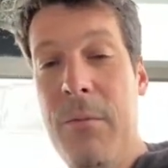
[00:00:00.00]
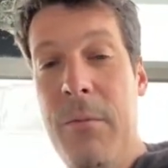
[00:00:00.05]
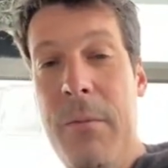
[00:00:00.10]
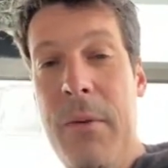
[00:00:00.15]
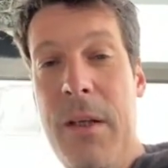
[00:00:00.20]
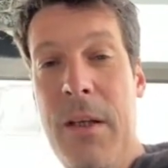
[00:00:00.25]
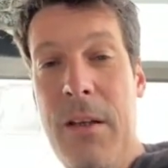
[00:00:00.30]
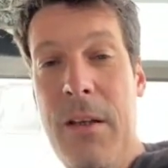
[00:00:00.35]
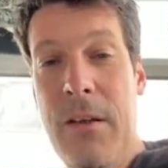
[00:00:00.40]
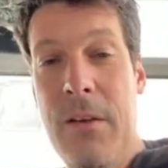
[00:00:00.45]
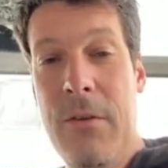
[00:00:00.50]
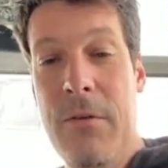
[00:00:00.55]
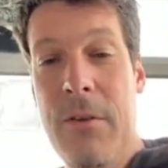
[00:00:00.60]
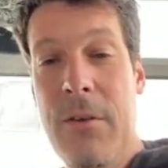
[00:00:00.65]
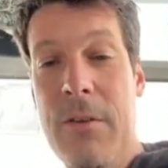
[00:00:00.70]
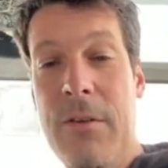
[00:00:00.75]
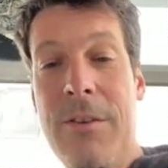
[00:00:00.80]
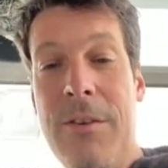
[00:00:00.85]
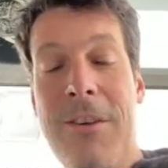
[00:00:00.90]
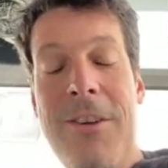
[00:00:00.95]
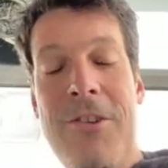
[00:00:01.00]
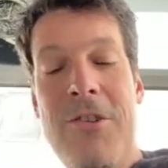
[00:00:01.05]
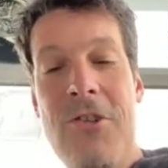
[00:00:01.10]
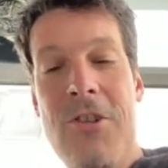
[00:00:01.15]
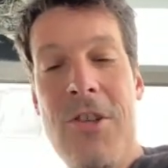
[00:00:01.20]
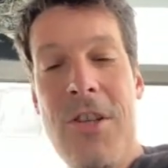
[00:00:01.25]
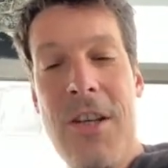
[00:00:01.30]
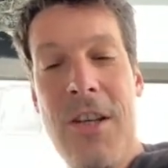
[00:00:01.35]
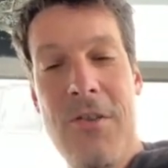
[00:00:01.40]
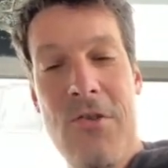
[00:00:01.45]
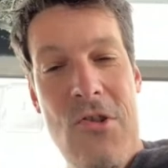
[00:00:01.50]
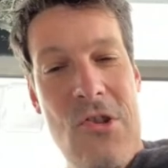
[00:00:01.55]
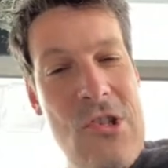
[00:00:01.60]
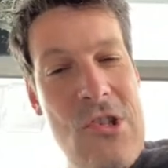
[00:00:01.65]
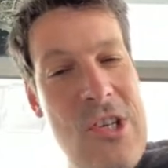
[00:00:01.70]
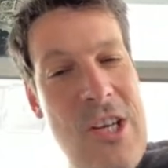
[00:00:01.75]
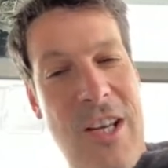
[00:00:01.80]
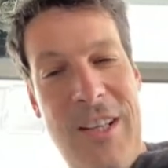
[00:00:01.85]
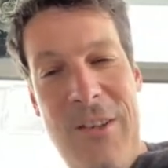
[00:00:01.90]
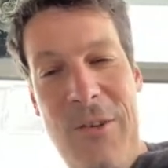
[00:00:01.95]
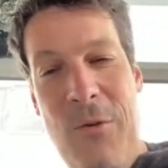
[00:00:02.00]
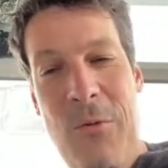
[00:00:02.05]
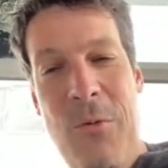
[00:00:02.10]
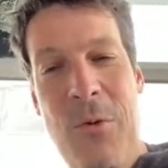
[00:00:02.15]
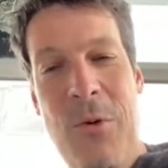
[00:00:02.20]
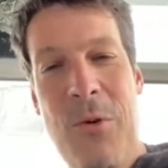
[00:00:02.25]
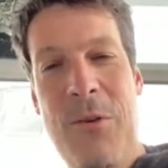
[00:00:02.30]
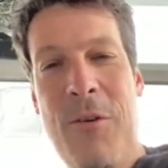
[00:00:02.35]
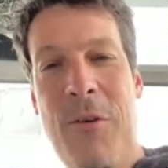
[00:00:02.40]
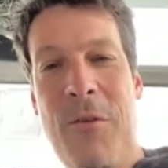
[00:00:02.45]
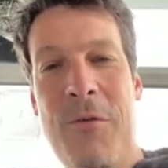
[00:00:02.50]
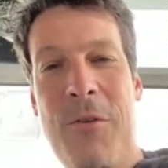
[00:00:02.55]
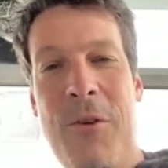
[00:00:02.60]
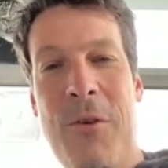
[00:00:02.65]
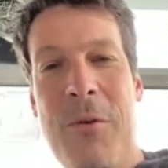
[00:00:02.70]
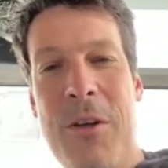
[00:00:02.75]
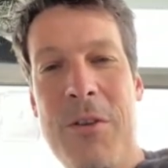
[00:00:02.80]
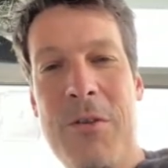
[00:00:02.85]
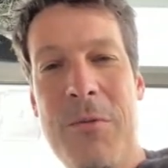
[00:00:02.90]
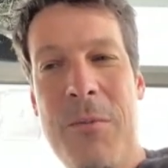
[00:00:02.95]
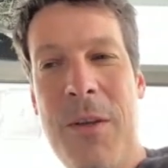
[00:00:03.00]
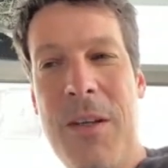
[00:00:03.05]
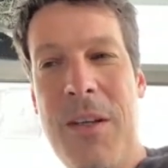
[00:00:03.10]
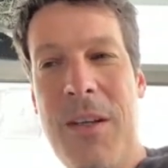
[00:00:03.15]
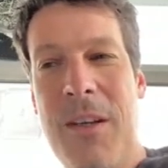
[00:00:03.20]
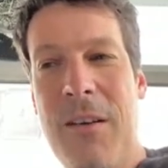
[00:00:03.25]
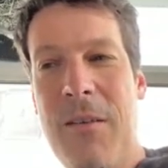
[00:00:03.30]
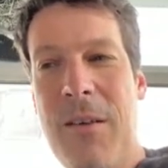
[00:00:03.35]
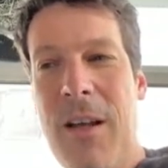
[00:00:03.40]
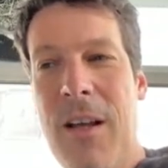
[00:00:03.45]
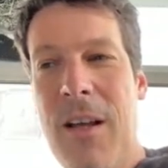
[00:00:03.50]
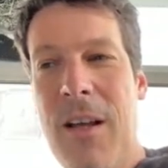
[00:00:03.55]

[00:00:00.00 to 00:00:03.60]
be innovative sh- shake the rules of the watchmaking,